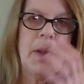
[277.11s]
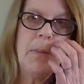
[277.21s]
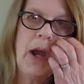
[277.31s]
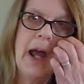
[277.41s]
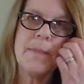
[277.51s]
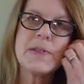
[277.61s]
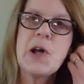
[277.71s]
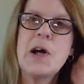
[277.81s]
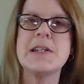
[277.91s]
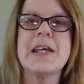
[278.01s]
perhaps
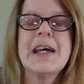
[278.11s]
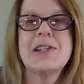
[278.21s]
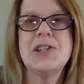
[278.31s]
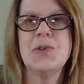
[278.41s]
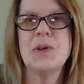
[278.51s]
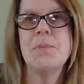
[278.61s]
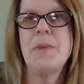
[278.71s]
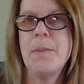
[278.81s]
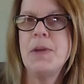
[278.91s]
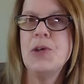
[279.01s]
contact you, and
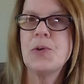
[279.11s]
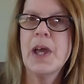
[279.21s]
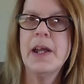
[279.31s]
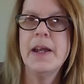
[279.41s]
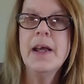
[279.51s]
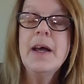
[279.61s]
maybe you can